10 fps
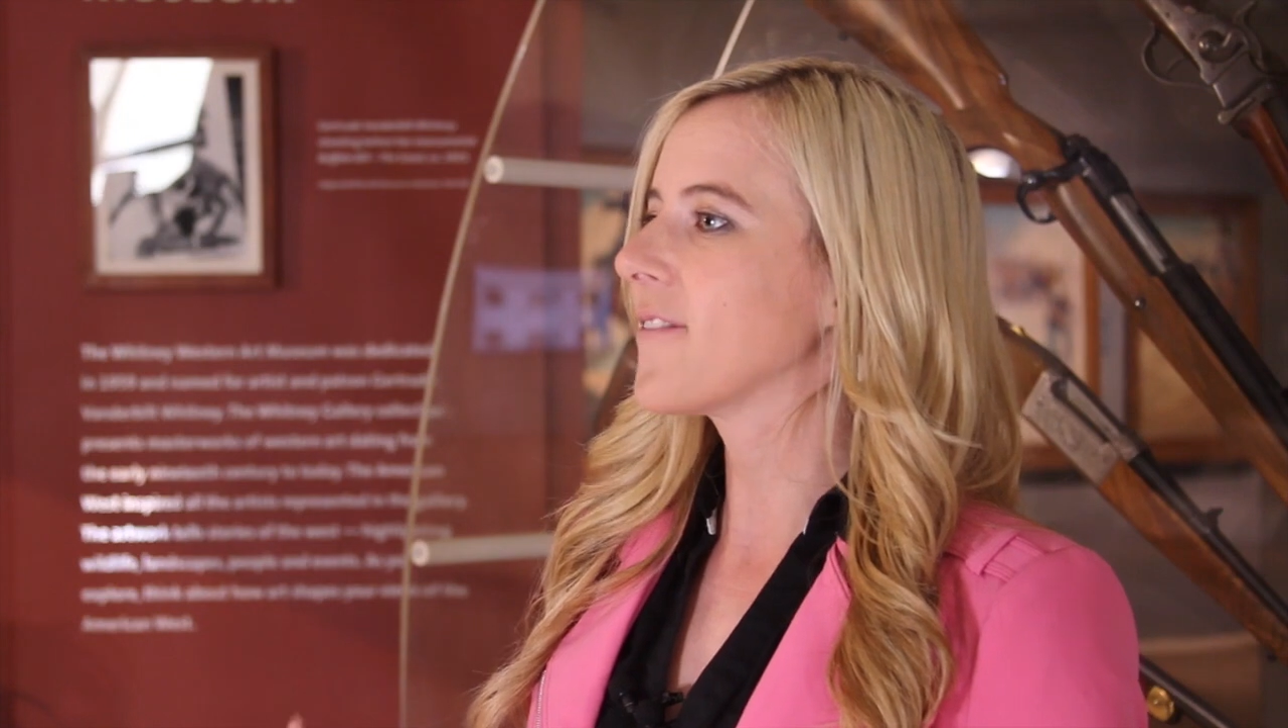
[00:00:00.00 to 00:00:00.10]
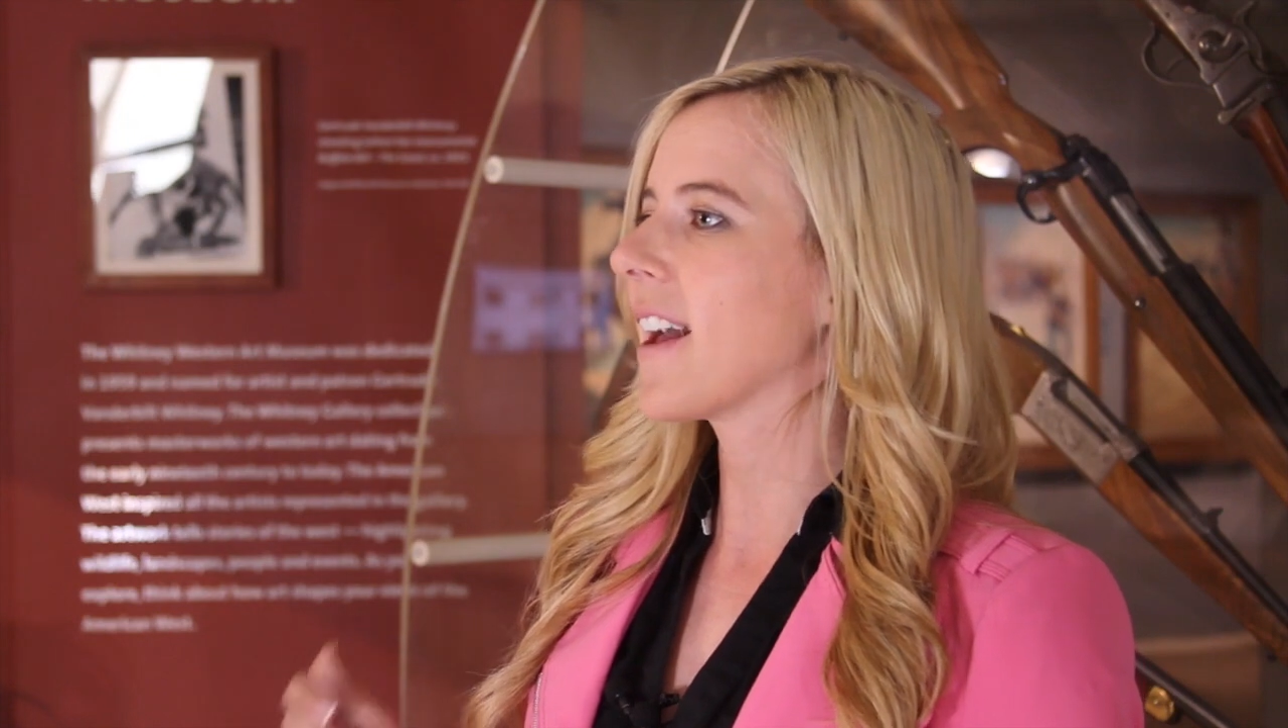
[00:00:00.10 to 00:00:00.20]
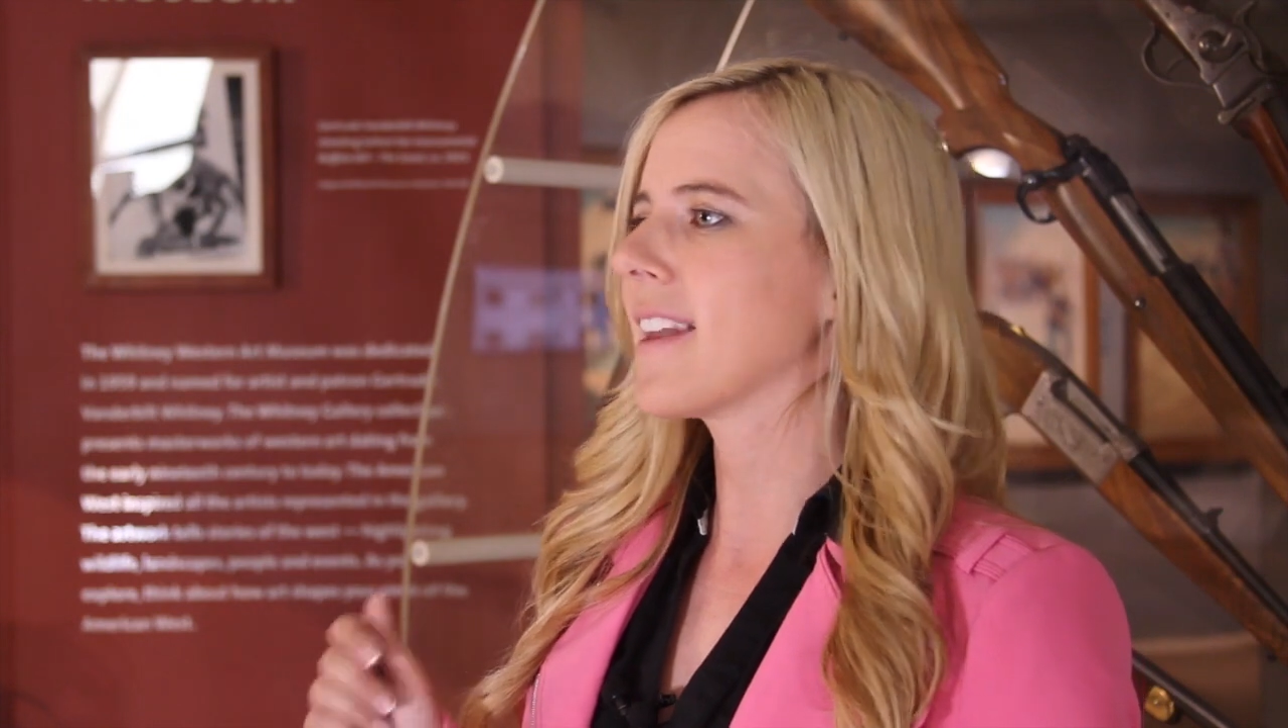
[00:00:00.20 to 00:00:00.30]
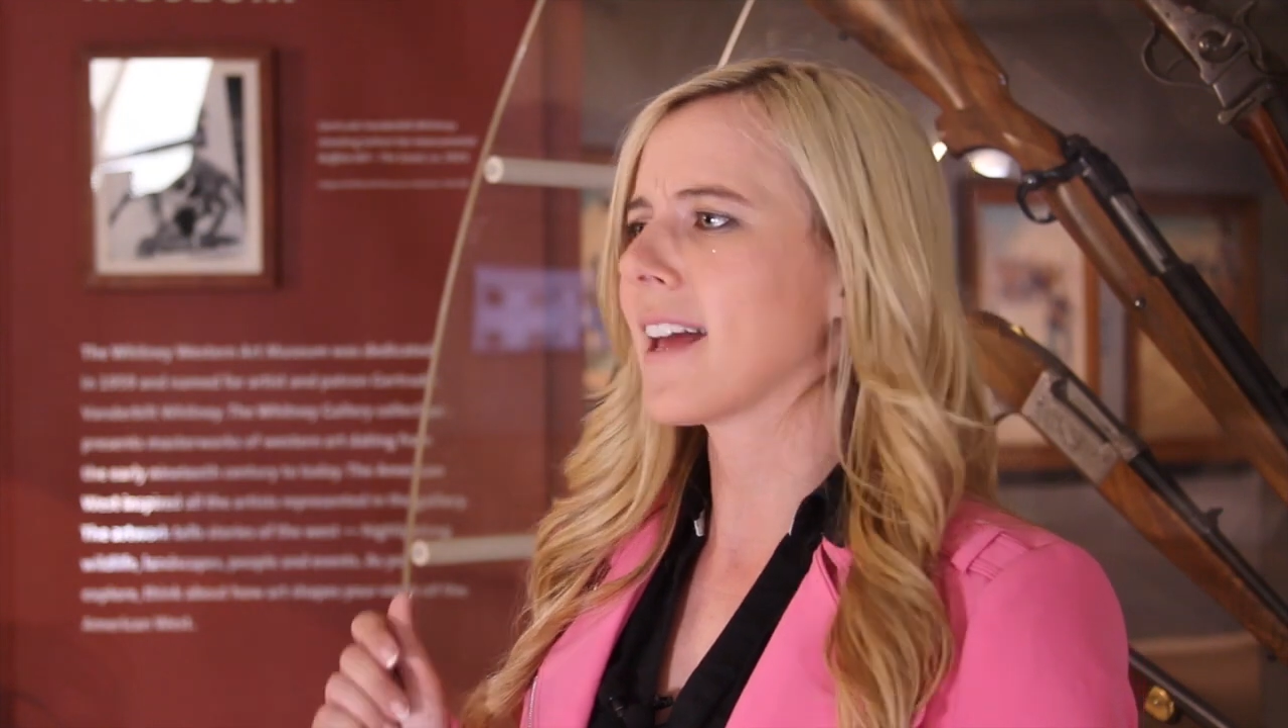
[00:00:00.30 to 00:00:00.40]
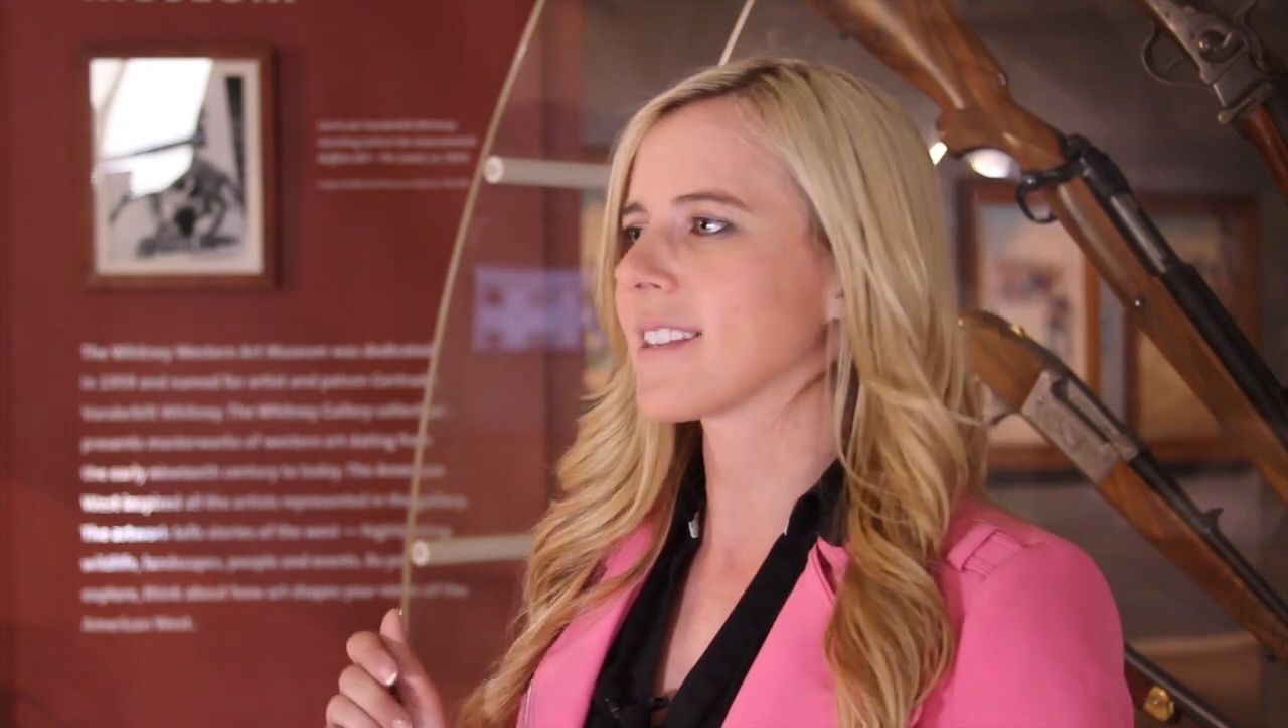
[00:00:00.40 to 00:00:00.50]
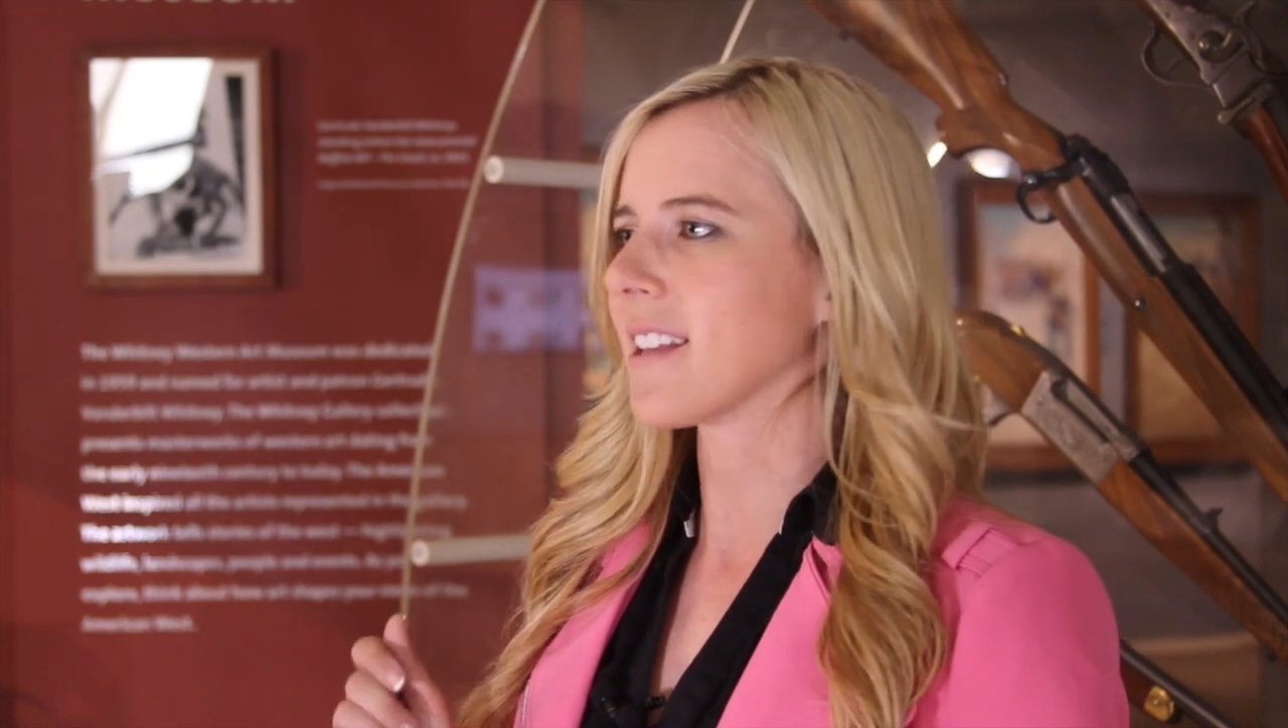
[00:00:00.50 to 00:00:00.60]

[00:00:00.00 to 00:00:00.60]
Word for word: fan has a